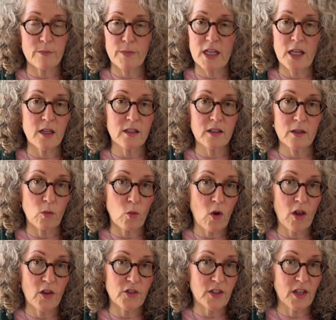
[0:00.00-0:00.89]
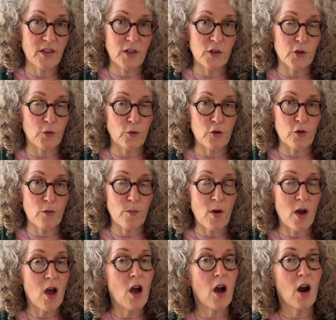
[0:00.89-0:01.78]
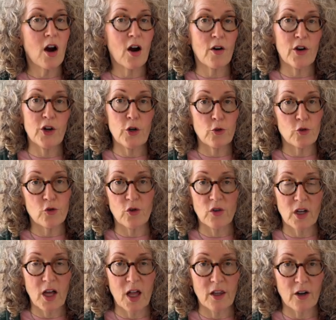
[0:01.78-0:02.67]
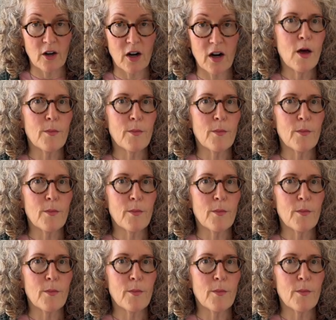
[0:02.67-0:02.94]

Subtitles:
because the walls in this room are a neutral color.